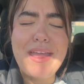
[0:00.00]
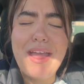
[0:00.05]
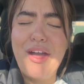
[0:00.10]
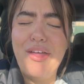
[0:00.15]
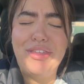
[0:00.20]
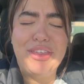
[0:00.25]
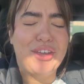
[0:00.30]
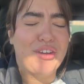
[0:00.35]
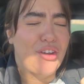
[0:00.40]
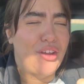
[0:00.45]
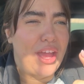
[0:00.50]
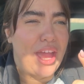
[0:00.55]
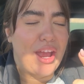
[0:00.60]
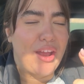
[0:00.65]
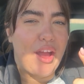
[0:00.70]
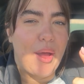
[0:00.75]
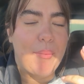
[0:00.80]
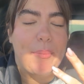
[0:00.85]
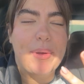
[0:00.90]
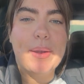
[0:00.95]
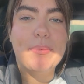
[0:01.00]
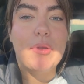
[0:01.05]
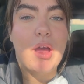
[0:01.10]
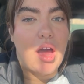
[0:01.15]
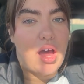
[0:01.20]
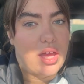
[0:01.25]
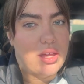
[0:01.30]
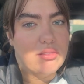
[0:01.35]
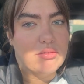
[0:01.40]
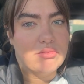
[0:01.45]
healthy girl era but I'm
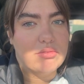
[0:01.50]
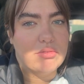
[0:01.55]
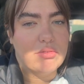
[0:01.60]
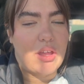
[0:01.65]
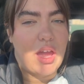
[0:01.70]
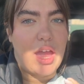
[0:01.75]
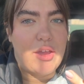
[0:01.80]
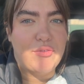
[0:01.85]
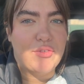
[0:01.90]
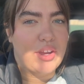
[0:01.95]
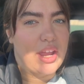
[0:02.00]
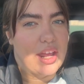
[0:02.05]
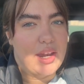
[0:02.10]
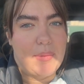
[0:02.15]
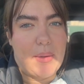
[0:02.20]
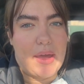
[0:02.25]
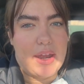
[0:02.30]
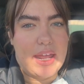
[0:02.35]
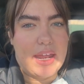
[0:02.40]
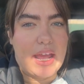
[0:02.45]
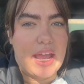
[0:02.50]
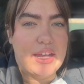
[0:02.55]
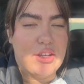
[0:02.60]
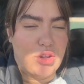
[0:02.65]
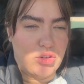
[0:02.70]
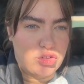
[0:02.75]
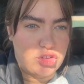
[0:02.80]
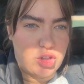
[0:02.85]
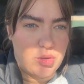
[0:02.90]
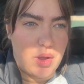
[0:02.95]
not I forget about it I
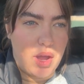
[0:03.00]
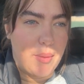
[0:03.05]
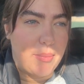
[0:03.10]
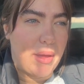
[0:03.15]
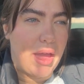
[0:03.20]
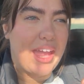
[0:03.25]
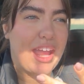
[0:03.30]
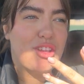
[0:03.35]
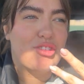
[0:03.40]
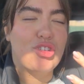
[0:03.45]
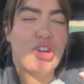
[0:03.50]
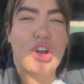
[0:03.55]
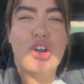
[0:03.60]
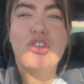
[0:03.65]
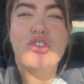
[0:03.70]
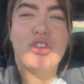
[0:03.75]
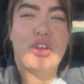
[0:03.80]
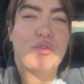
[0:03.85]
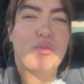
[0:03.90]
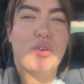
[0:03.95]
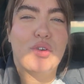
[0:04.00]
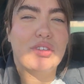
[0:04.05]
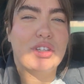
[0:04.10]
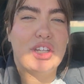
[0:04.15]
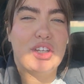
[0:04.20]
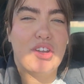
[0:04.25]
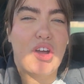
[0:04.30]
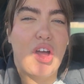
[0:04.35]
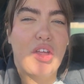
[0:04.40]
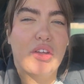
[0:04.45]
don't show up I get charged like
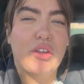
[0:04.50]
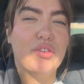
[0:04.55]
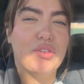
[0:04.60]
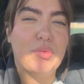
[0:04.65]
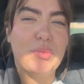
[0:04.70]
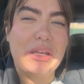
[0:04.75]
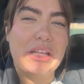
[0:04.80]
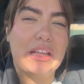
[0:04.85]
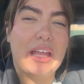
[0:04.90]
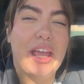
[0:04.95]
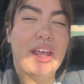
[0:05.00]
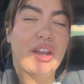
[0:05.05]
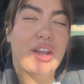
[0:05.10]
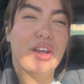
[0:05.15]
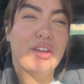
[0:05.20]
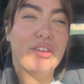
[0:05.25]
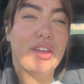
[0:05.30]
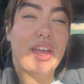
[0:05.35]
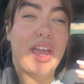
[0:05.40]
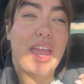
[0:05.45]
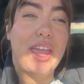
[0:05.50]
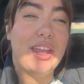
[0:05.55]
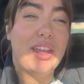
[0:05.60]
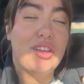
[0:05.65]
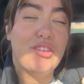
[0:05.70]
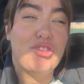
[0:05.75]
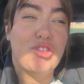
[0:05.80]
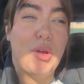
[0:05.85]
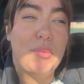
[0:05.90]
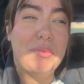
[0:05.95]
$14 a week later like hey you
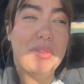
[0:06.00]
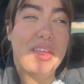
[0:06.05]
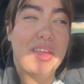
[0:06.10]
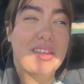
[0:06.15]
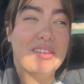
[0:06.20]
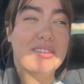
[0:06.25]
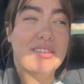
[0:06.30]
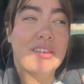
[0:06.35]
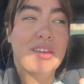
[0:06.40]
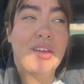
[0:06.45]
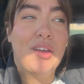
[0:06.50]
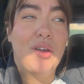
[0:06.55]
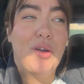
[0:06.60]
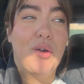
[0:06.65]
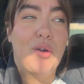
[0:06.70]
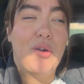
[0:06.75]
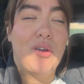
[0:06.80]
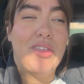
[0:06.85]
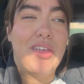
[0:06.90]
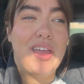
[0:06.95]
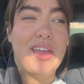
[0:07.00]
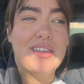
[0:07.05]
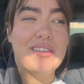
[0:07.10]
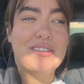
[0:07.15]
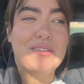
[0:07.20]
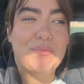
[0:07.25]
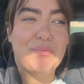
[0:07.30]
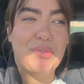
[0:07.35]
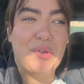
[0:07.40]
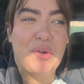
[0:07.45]
didn't show up to this or
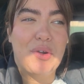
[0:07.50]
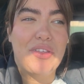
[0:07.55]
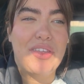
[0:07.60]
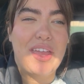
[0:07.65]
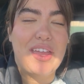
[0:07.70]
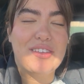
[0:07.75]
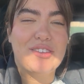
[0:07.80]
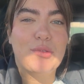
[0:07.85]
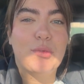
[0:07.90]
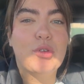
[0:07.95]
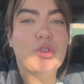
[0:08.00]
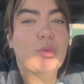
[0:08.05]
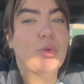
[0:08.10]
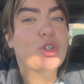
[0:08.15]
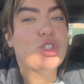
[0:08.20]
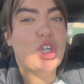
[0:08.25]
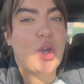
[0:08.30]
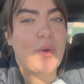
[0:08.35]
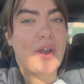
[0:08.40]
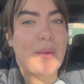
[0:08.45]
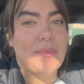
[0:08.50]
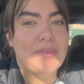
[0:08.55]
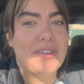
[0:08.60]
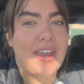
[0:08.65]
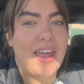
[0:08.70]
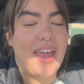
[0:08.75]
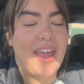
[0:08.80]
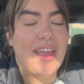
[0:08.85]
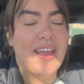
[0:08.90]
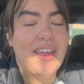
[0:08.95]
this or this we're, we're, showing up
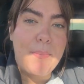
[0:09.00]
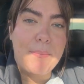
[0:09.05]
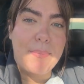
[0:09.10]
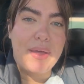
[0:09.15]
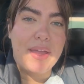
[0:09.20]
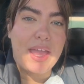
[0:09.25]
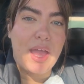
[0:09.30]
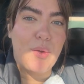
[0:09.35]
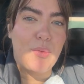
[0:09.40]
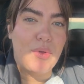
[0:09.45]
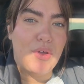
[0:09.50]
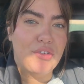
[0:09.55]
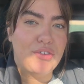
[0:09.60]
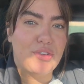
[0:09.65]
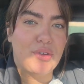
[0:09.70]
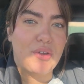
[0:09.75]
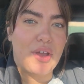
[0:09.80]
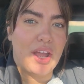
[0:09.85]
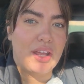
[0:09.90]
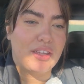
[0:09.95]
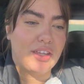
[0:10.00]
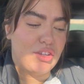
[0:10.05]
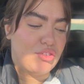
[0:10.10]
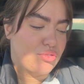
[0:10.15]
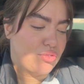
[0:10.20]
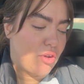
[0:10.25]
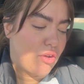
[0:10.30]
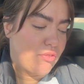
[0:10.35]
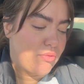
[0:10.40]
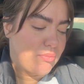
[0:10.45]
today but yeah will so kindly
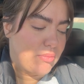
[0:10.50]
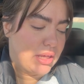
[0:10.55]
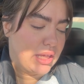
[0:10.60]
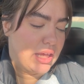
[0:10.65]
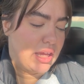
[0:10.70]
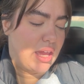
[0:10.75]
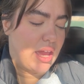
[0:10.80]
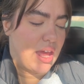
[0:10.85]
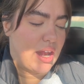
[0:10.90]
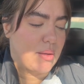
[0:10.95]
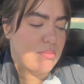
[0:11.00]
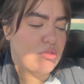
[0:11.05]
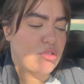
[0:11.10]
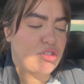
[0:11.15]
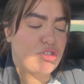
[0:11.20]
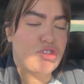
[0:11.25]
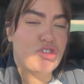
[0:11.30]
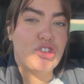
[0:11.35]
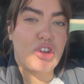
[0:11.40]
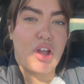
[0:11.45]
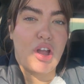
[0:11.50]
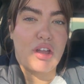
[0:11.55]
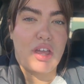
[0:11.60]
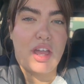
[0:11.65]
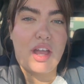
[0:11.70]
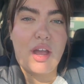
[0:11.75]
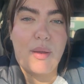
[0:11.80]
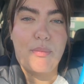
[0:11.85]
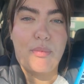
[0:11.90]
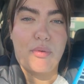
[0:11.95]
drove me and i'm just
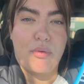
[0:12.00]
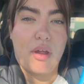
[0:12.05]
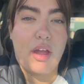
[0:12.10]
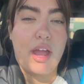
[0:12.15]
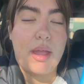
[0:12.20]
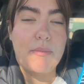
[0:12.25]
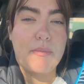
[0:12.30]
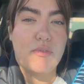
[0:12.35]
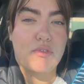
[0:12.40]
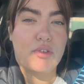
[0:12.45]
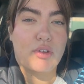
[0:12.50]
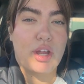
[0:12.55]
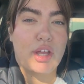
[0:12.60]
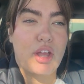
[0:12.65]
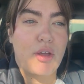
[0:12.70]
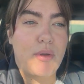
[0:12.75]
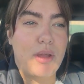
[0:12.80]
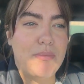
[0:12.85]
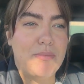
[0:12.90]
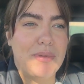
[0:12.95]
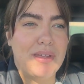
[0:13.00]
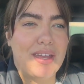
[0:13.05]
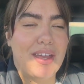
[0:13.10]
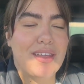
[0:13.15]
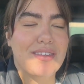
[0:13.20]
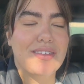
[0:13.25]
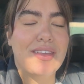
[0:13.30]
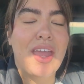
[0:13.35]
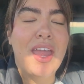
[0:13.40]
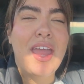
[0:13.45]
chugging a prime before i go in
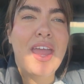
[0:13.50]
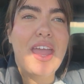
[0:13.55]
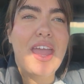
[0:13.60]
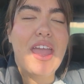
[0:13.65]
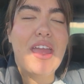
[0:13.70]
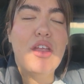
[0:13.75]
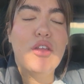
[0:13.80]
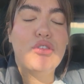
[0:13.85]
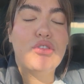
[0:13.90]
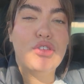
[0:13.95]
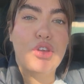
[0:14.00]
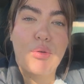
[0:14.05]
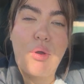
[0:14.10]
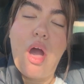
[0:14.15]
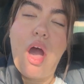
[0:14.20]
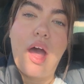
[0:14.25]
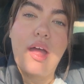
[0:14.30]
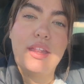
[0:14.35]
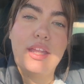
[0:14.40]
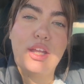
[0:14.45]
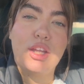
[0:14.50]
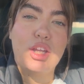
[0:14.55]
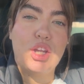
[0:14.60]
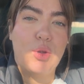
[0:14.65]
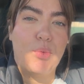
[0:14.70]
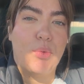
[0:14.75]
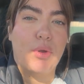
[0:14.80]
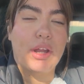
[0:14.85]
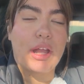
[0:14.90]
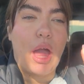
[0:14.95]
because it is so hot in there you
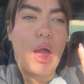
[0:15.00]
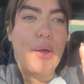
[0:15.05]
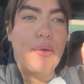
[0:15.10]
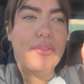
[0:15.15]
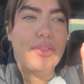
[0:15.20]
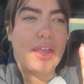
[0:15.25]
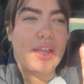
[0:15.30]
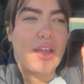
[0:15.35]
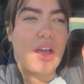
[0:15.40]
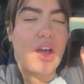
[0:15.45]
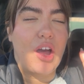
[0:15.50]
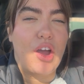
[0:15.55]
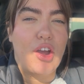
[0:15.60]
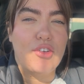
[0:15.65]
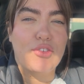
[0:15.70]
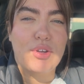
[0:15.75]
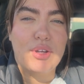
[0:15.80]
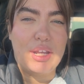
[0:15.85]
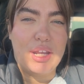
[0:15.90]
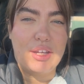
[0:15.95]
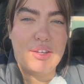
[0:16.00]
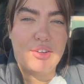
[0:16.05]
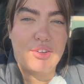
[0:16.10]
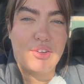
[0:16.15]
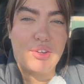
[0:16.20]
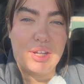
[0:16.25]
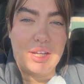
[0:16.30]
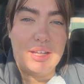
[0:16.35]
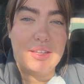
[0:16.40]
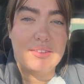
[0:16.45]
work out in like 108
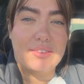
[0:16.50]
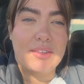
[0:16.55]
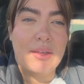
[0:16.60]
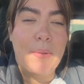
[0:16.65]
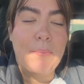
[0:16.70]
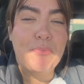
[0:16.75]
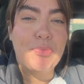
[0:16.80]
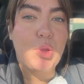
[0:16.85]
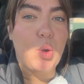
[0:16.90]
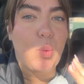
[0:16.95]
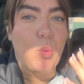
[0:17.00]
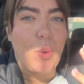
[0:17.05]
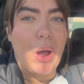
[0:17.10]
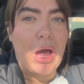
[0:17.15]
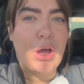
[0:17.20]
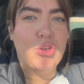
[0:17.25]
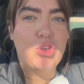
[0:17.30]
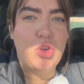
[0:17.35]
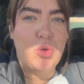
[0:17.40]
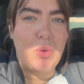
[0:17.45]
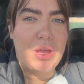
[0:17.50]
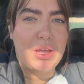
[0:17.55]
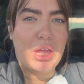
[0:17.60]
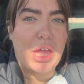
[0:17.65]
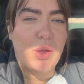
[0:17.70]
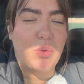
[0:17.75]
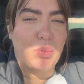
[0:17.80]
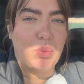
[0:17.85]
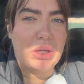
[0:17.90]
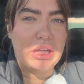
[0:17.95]
degrees while doing
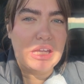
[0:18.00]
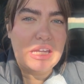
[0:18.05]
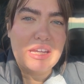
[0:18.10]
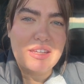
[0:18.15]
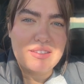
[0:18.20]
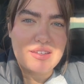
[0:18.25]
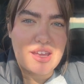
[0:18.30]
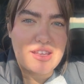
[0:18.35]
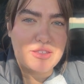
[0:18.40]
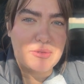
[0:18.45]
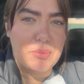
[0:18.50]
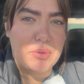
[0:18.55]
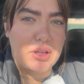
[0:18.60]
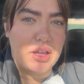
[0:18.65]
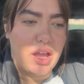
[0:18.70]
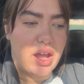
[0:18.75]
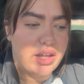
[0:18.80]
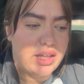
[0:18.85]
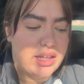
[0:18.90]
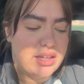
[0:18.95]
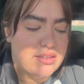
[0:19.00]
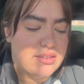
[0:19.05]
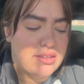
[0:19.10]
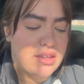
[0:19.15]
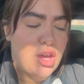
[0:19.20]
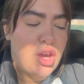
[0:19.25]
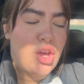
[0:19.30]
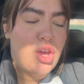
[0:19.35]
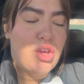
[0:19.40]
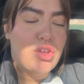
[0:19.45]
like really intense Pilates.
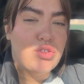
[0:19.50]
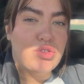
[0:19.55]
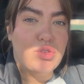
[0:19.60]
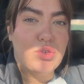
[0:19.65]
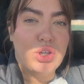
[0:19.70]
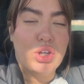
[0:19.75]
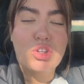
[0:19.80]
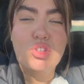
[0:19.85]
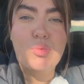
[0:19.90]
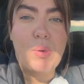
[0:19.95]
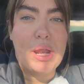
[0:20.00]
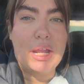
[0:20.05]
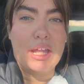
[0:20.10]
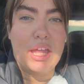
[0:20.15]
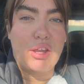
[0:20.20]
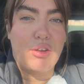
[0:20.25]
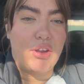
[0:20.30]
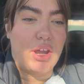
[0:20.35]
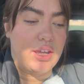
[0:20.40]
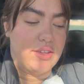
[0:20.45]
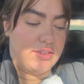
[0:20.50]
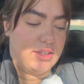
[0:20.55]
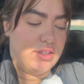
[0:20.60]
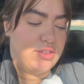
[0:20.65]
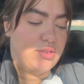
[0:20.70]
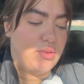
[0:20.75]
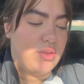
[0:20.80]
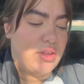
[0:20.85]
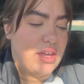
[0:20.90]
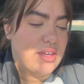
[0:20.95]
So you're sweating like crazy.
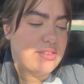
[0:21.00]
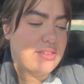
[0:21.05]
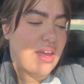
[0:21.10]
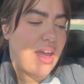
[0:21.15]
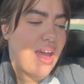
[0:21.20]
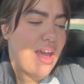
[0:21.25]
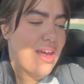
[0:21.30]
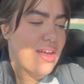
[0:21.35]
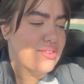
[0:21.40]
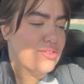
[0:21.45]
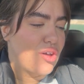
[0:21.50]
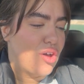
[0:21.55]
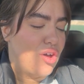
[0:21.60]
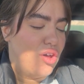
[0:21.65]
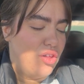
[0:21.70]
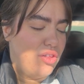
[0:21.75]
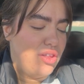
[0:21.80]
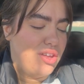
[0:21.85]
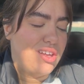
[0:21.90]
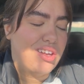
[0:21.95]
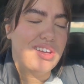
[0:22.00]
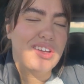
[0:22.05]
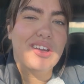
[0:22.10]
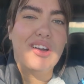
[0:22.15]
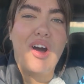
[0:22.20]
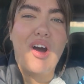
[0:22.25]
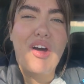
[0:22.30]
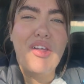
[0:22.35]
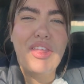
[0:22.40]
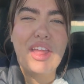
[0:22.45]
So this has all the,
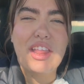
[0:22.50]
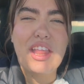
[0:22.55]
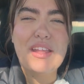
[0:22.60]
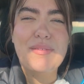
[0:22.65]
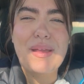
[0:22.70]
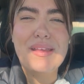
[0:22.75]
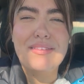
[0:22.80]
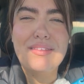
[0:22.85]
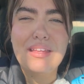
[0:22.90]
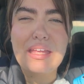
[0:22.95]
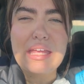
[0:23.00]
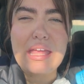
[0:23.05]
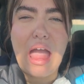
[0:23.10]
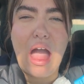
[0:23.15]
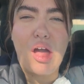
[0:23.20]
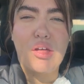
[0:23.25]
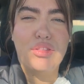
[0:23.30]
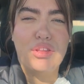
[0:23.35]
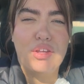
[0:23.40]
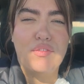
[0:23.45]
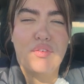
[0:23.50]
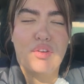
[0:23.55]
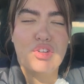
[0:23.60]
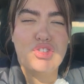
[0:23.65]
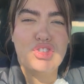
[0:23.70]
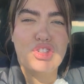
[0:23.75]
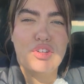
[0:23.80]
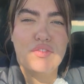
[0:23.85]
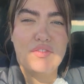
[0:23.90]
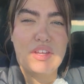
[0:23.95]
all like, it's basically a healthy
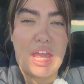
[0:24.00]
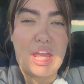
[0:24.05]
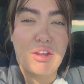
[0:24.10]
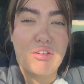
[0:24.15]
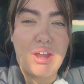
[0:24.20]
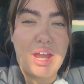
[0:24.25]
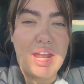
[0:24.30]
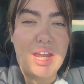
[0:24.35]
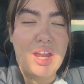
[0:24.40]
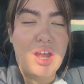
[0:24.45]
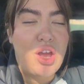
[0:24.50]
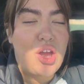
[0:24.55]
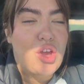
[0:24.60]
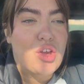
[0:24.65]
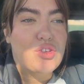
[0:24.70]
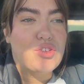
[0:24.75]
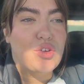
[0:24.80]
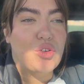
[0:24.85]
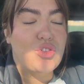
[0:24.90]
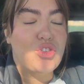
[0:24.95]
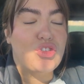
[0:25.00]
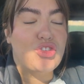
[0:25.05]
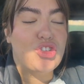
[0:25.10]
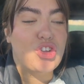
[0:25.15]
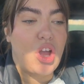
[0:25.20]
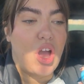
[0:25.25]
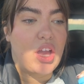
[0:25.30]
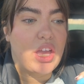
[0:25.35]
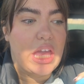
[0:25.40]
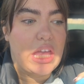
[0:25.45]
version of Gatorade. So
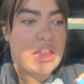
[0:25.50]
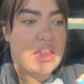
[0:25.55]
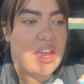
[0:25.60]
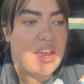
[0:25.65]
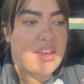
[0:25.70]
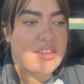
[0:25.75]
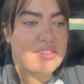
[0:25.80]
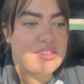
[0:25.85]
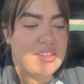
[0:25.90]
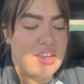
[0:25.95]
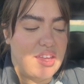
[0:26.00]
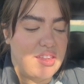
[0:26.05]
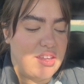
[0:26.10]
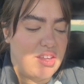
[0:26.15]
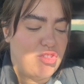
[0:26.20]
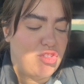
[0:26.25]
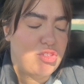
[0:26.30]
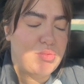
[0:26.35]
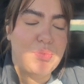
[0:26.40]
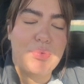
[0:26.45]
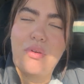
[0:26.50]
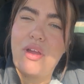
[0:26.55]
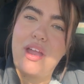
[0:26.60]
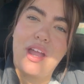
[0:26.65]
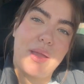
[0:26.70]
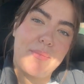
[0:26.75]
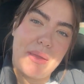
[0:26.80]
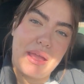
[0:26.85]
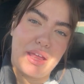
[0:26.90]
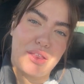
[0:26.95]
chugging this and then just praying
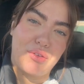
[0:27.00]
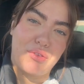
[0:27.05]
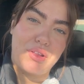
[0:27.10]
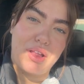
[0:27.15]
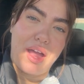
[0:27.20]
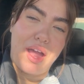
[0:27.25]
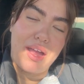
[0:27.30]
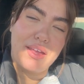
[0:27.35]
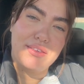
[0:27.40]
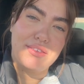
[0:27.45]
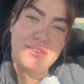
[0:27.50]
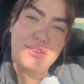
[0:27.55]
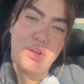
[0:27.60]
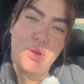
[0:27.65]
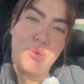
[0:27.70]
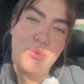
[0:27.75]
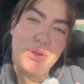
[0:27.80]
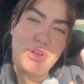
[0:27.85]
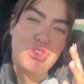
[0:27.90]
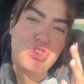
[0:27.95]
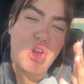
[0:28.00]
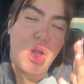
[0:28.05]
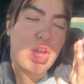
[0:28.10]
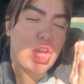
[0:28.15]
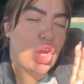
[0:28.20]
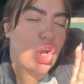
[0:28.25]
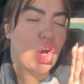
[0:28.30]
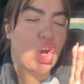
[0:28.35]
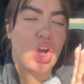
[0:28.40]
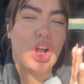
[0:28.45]
I make it to class. So wish
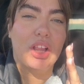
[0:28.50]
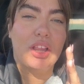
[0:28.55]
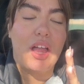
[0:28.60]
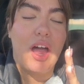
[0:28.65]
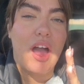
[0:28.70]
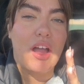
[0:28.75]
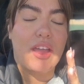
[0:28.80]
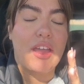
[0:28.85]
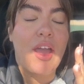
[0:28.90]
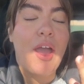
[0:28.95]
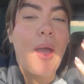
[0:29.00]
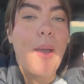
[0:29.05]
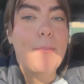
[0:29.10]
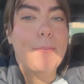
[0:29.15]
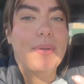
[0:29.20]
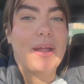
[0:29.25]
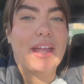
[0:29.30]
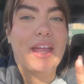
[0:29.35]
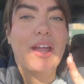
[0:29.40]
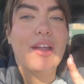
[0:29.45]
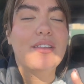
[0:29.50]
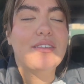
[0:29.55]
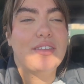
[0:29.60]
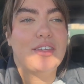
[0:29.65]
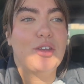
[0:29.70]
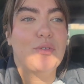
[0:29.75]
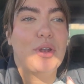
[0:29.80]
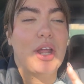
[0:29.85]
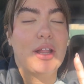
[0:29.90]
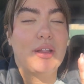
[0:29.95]
your girl luck, but I guarantee
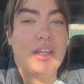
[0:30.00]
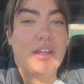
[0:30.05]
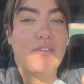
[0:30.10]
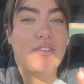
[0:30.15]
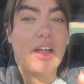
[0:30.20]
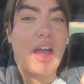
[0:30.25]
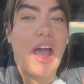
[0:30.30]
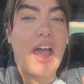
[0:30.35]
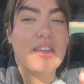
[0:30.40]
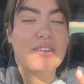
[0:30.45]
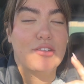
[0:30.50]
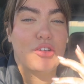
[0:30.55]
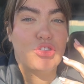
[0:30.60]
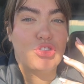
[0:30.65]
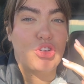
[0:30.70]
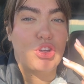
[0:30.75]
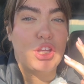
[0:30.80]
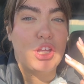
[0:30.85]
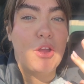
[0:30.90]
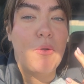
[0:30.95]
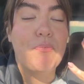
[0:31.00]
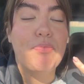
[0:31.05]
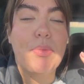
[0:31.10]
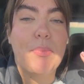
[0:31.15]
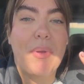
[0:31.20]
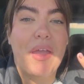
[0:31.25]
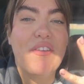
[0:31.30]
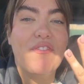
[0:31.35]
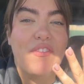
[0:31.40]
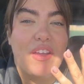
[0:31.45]
you when I leave class and I'll show you,
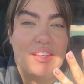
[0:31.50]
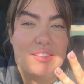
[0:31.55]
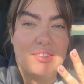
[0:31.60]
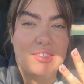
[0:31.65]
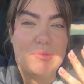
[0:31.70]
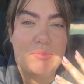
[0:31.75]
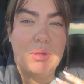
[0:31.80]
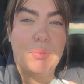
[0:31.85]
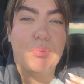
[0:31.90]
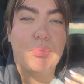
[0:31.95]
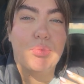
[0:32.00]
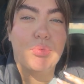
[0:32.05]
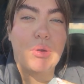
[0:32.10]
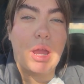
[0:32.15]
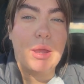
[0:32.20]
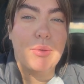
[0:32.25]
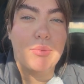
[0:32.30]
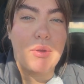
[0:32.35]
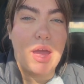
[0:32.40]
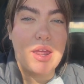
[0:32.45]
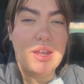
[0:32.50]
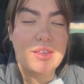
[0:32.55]
my face is gonna be bright red.